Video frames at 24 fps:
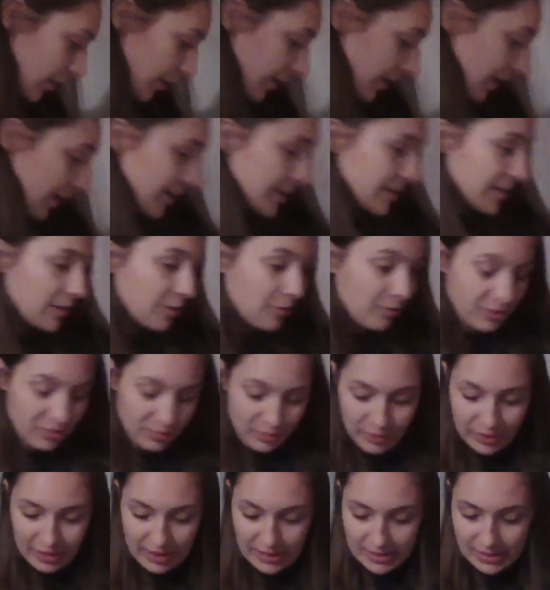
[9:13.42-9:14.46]
because I don't
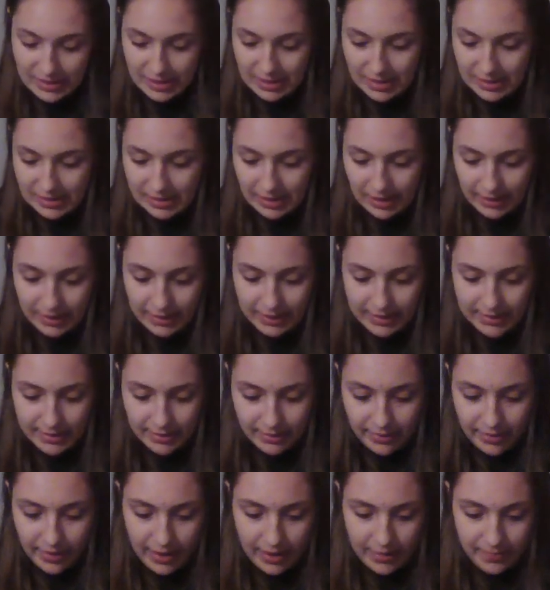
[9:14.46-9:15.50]
really see it selling till
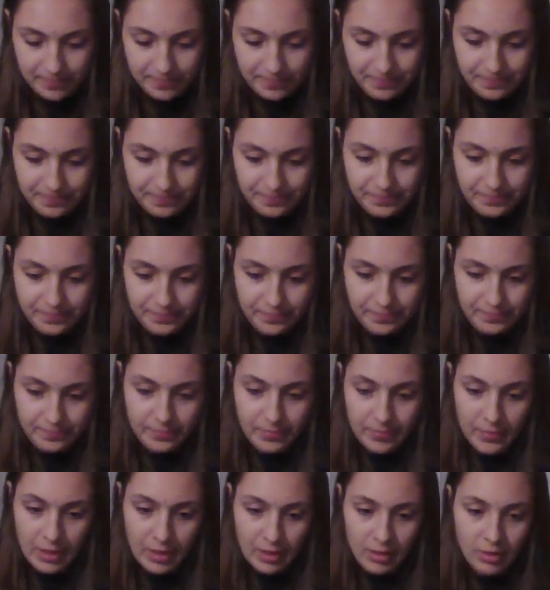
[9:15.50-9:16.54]
then.
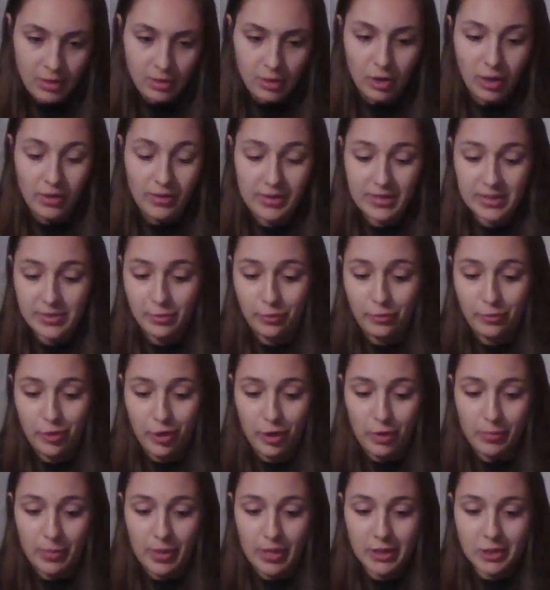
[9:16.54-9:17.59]
At least for very
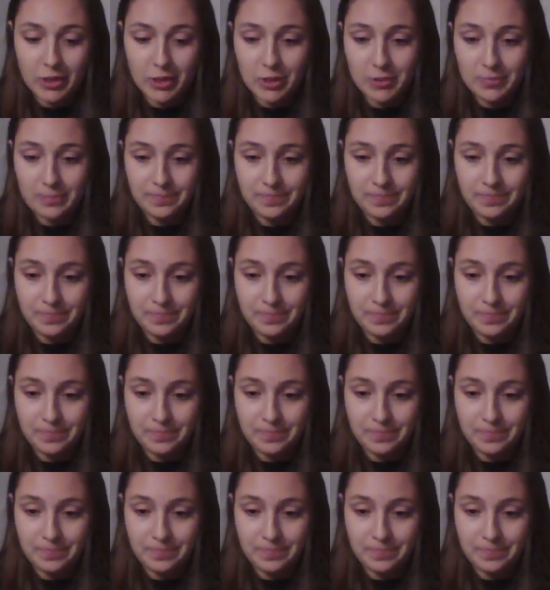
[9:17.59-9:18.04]
much.